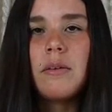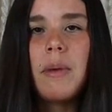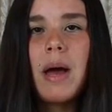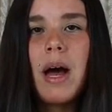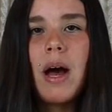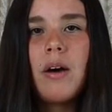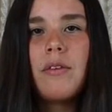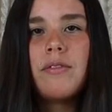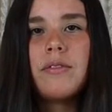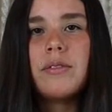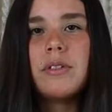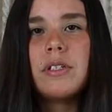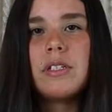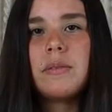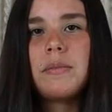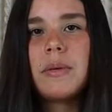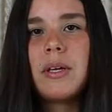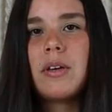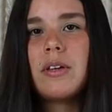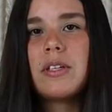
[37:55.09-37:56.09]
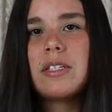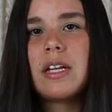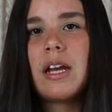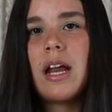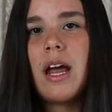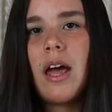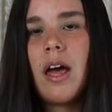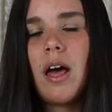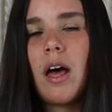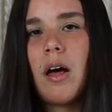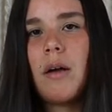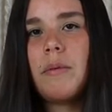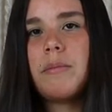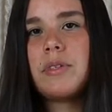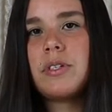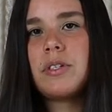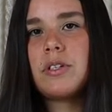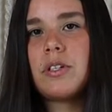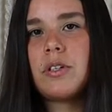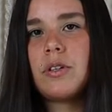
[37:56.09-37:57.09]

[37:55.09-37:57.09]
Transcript: powerful is because it helps